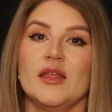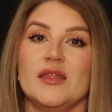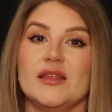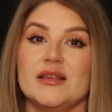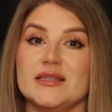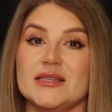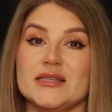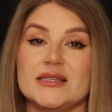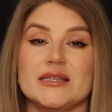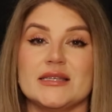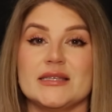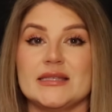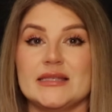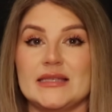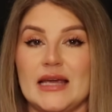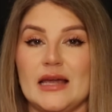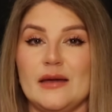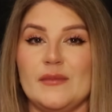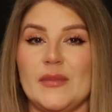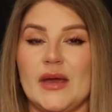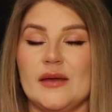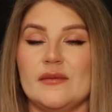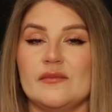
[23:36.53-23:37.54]
This is a
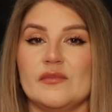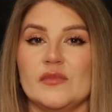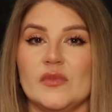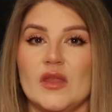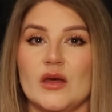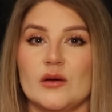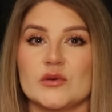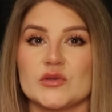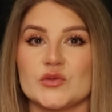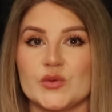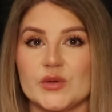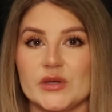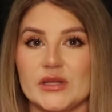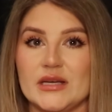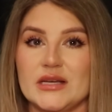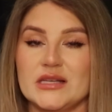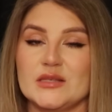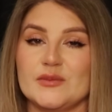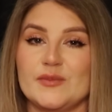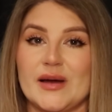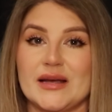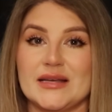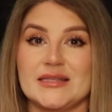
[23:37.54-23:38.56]
statement that was
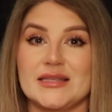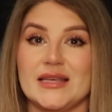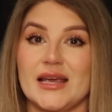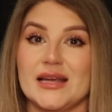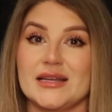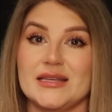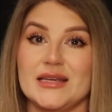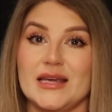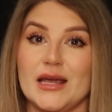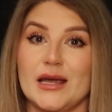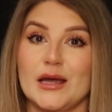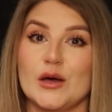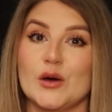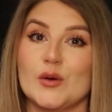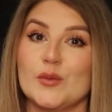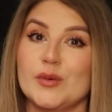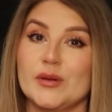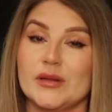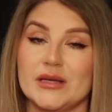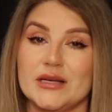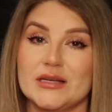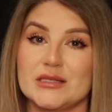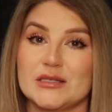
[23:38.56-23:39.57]
released by San Diego
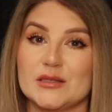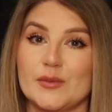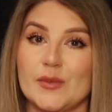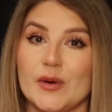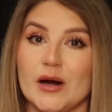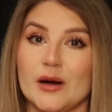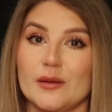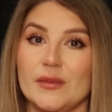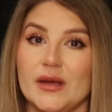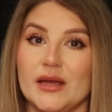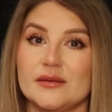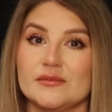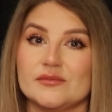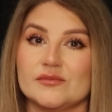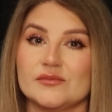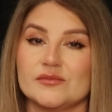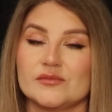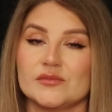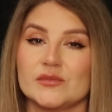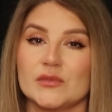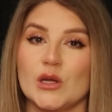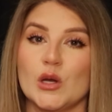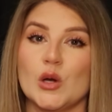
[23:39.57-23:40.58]
Police Department.
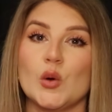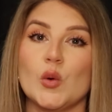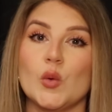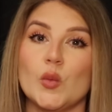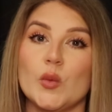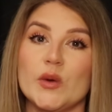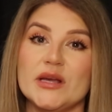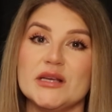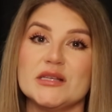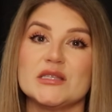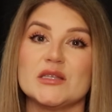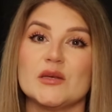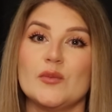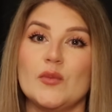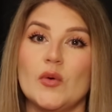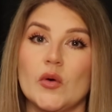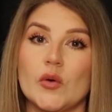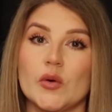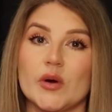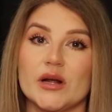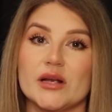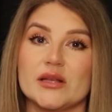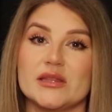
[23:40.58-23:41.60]
We
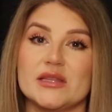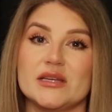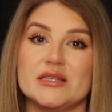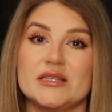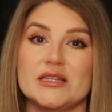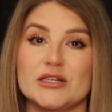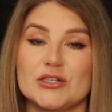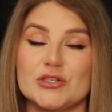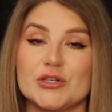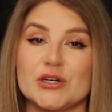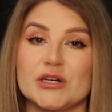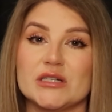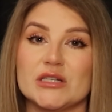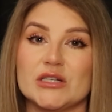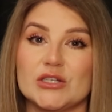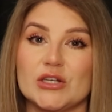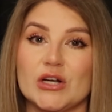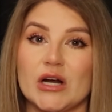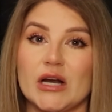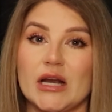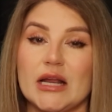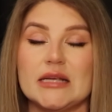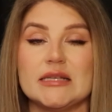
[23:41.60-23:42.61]
support the district
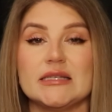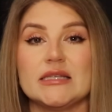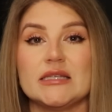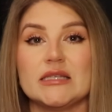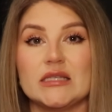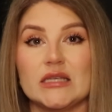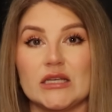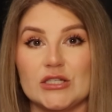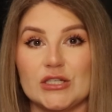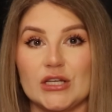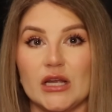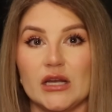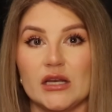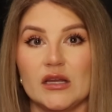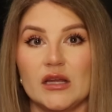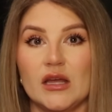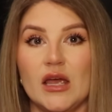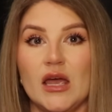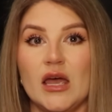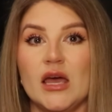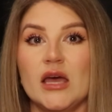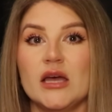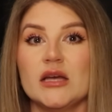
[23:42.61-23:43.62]
attorney's decision
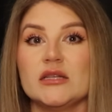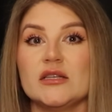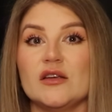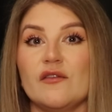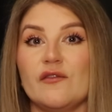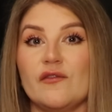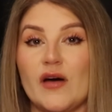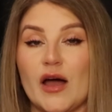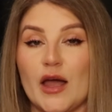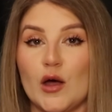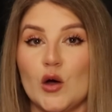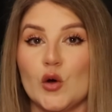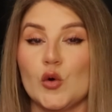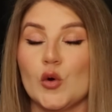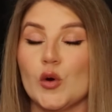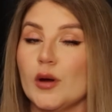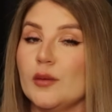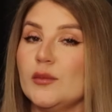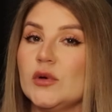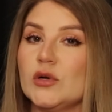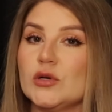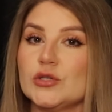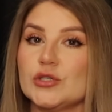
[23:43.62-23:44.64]
to file
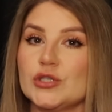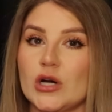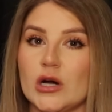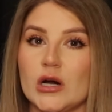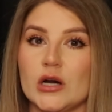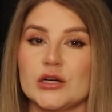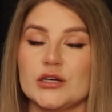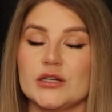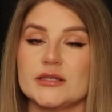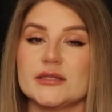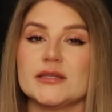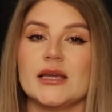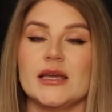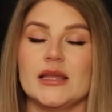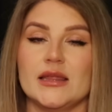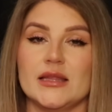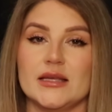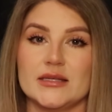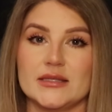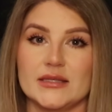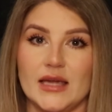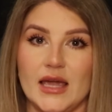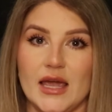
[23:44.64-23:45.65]
criminal charges in
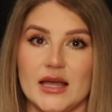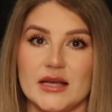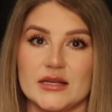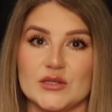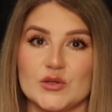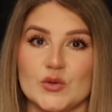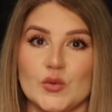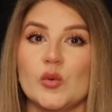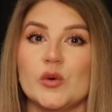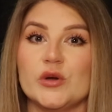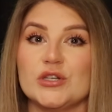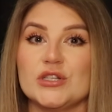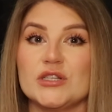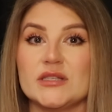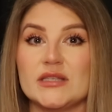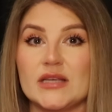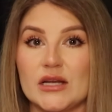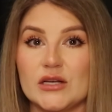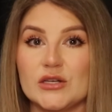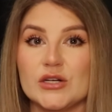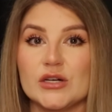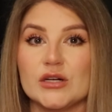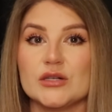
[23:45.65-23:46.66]
this case, which
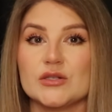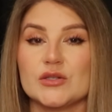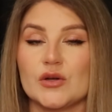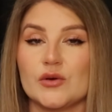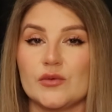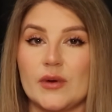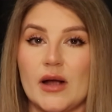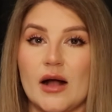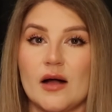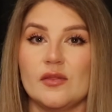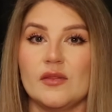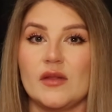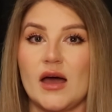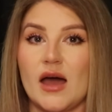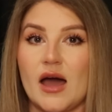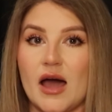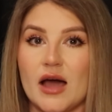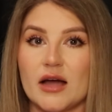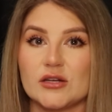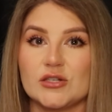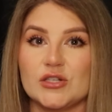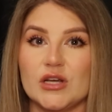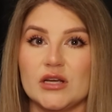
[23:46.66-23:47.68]
centers around the
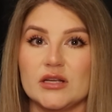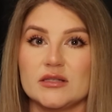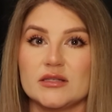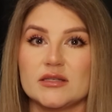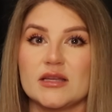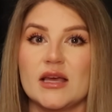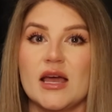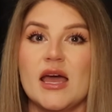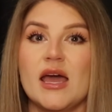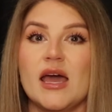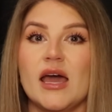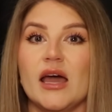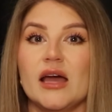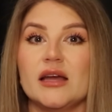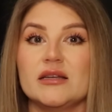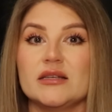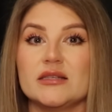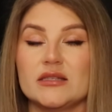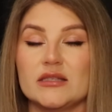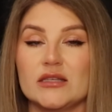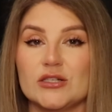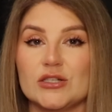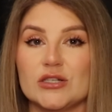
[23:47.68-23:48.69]
actions and
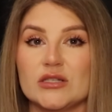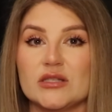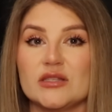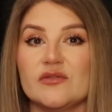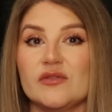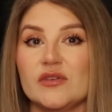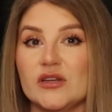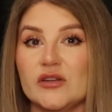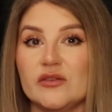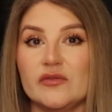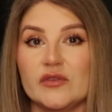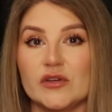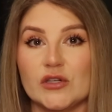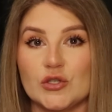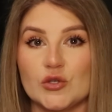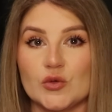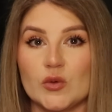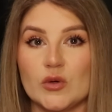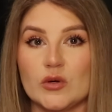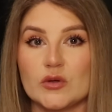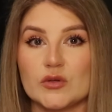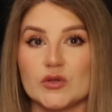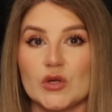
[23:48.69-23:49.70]
decisions of
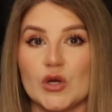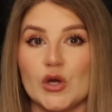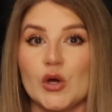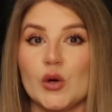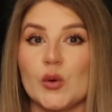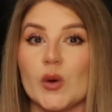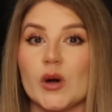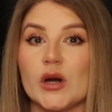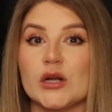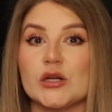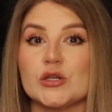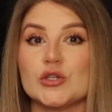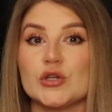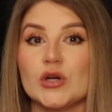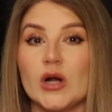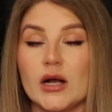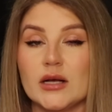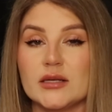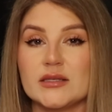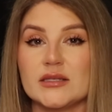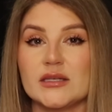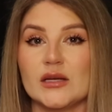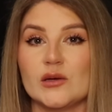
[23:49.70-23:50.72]
individuals who were
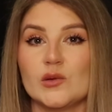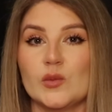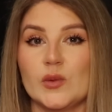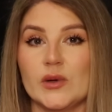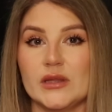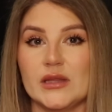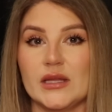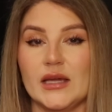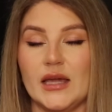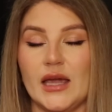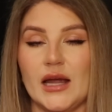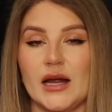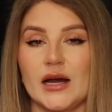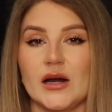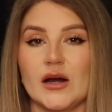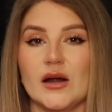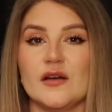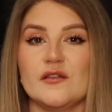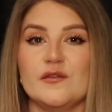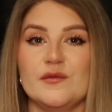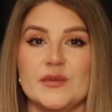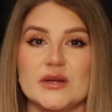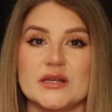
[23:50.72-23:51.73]
entrusted with the care
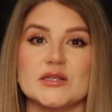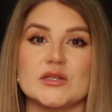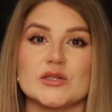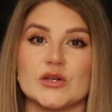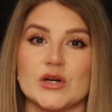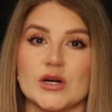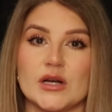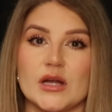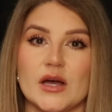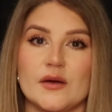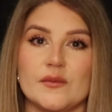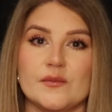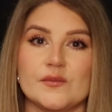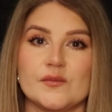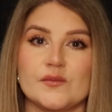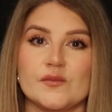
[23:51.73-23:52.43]
of Ms. Serna.